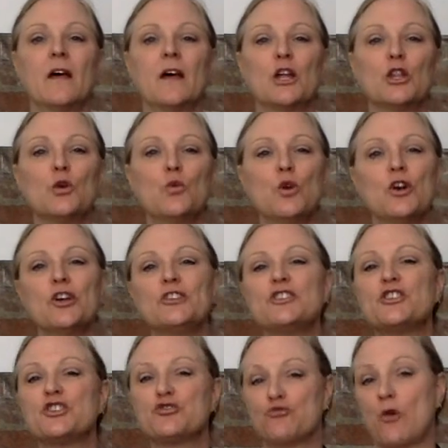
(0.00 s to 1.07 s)
The word
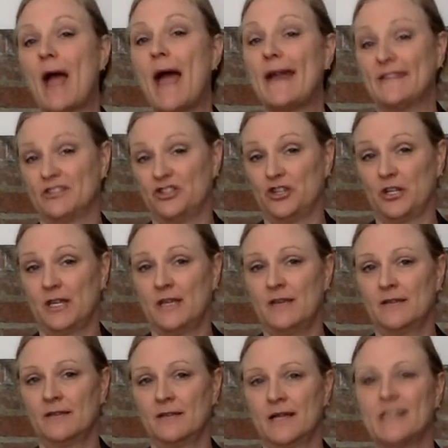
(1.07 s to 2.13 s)
strategy
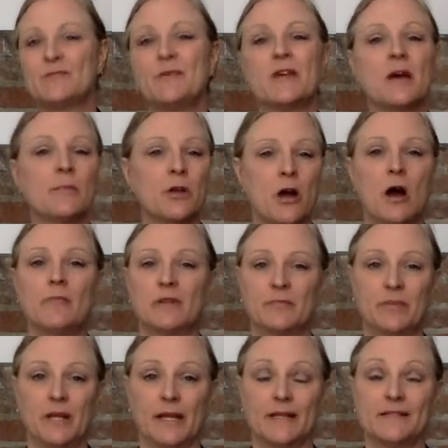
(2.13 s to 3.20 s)
has become
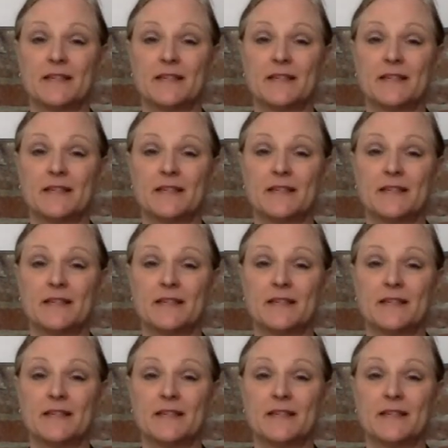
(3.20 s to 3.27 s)
commonplace,